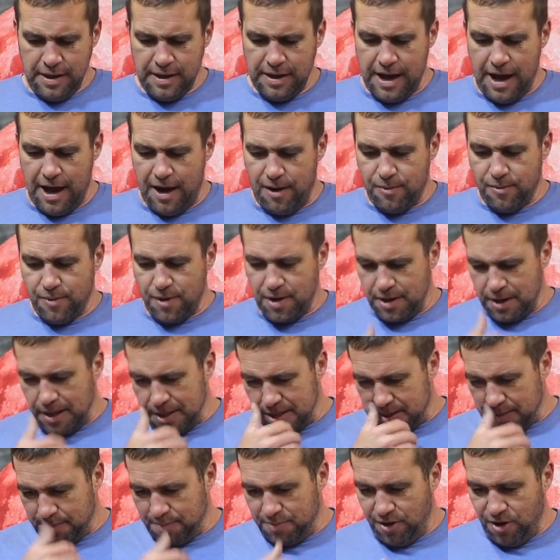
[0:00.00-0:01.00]
Now we're gonna
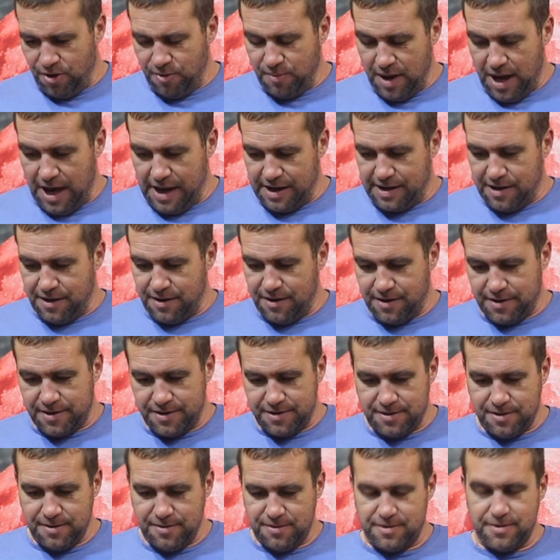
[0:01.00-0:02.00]
get some blowback here
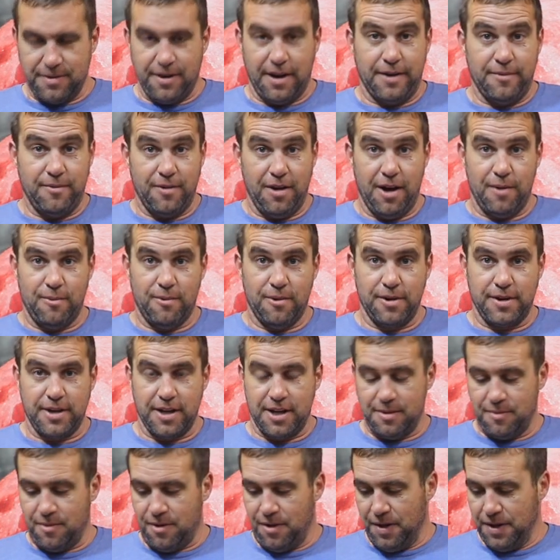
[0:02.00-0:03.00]
because dudes are like, well, I work
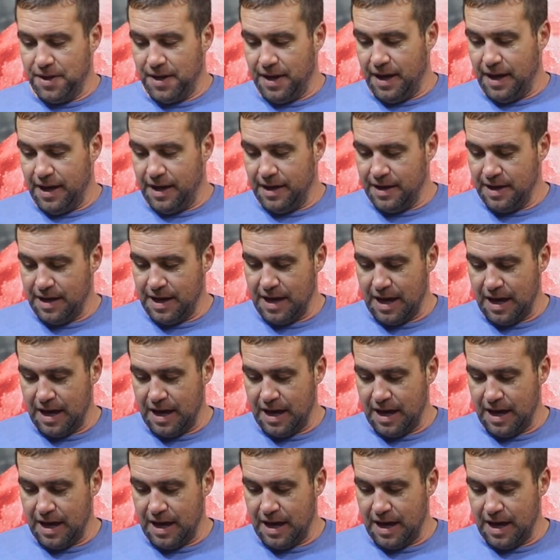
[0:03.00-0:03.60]
in them all day,